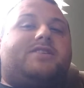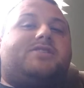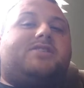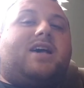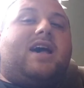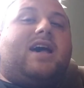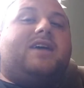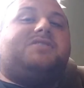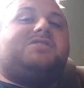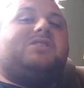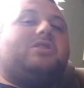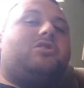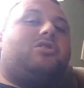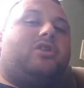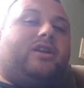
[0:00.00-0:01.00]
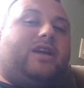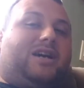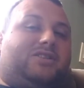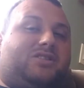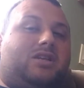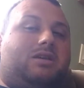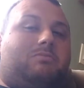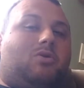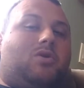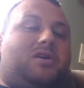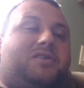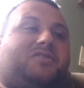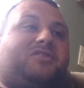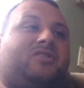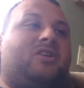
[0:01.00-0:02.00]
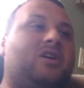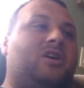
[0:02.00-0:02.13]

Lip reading: Saggs, the Nasty Boys.